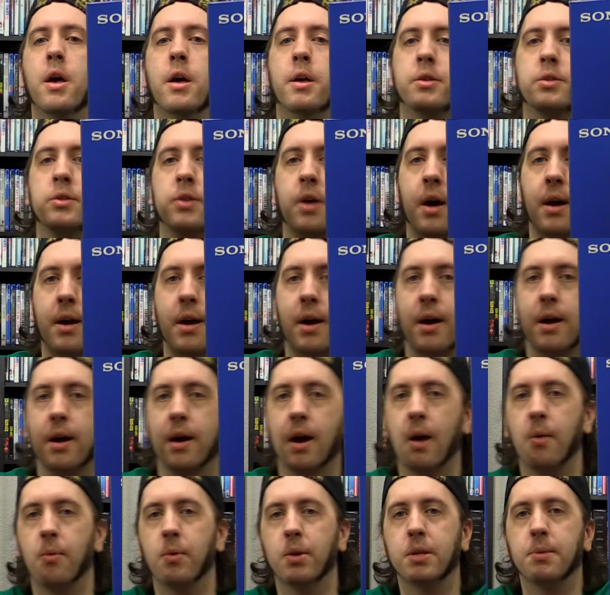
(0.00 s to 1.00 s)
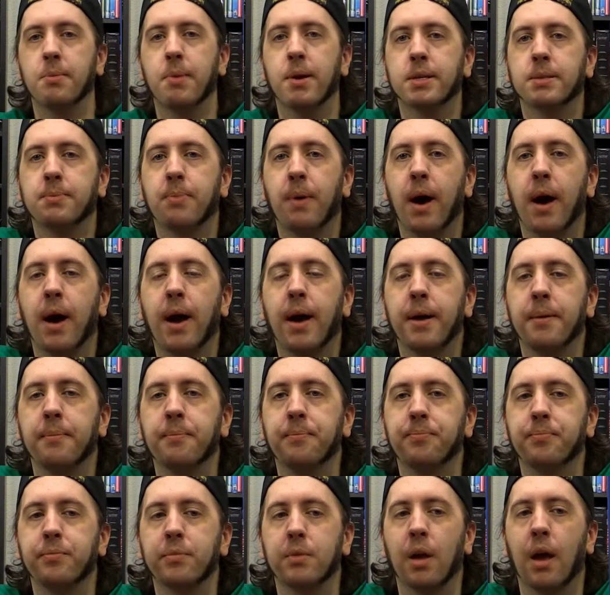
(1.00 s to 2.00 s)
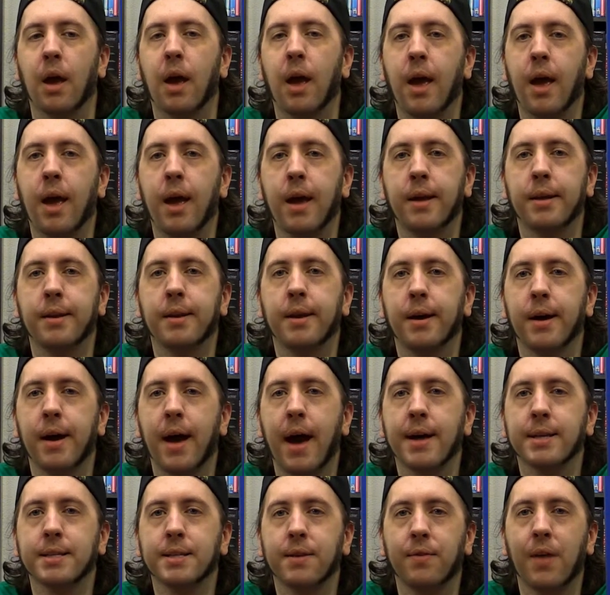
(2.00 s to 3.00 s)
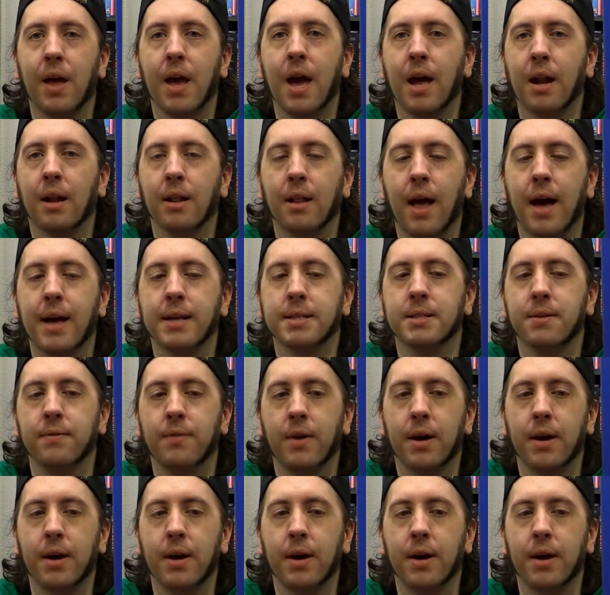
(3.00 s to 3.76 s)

So I went to Best Buy and asked if they had a Last of